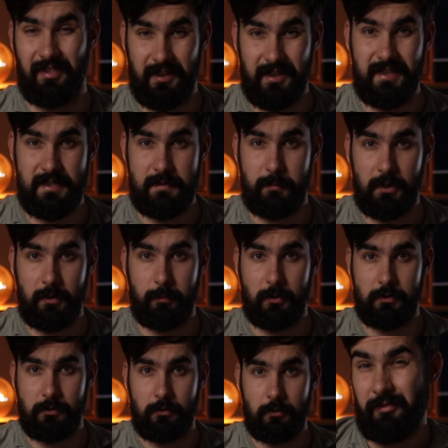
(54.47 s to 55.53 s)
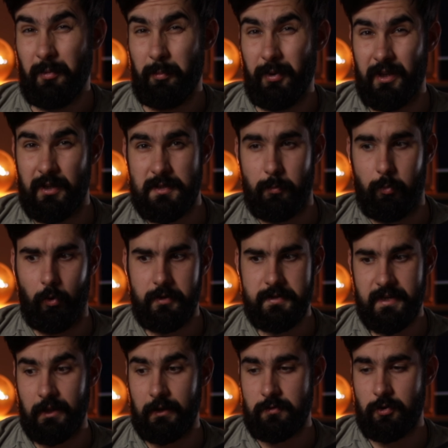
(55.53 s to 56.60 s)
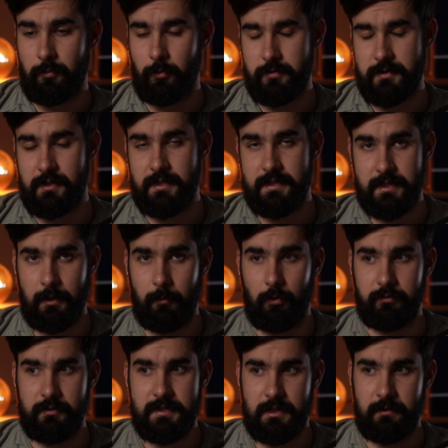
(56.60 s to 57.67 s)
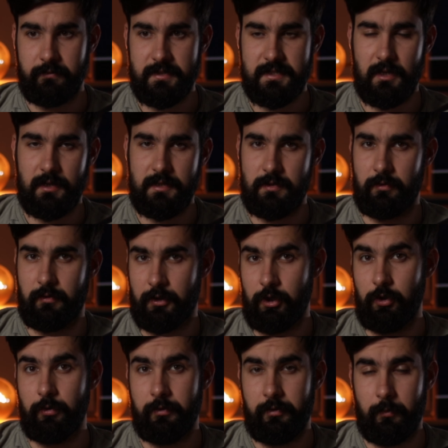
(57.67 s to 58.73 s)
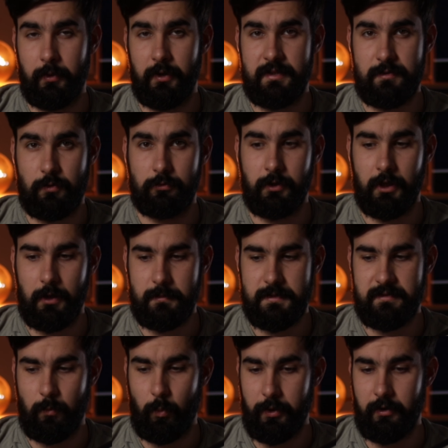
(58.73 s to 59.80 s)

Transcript: these people. One of the biggest points Alex Hormozi and Sam Owens emphasize on the Q3 Skool Games